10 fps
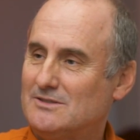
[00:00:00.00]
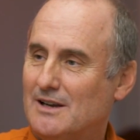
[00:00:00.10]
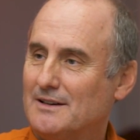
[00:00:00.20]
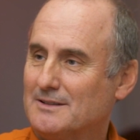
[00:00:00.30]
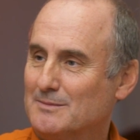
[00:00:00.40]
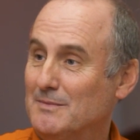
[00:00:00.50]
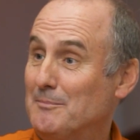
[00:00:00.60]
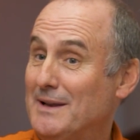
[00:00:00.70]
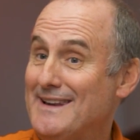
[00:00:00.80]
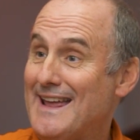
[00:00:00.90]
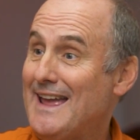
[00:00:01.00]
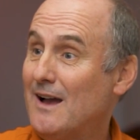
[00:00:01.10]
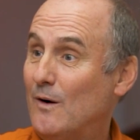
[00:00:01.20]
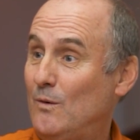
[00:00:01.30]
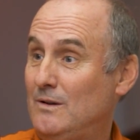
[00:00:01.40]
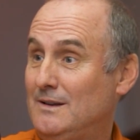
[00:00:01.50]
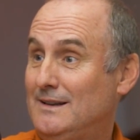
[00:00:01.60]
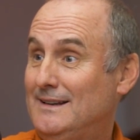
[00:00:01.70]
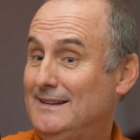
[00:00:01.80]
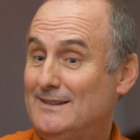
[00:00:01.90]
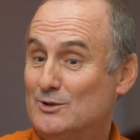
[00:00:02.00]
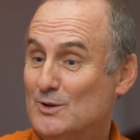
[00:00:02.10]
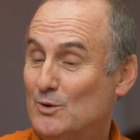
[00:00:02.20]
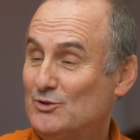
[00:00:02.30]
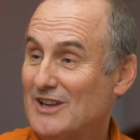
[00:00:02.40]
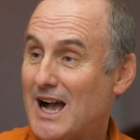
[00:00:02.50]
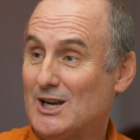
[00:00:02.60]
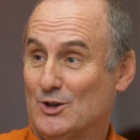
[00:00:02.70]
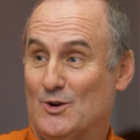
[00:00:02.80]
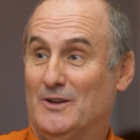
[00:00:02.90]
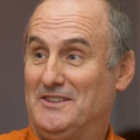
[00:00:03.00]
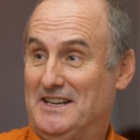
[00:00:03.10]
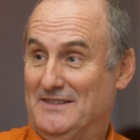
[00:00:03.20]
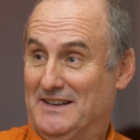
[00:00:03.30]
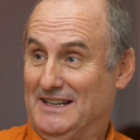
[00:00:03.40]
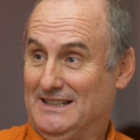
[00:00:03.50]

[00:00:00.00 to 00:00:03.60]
soccer. But now, there's no soccer on TV.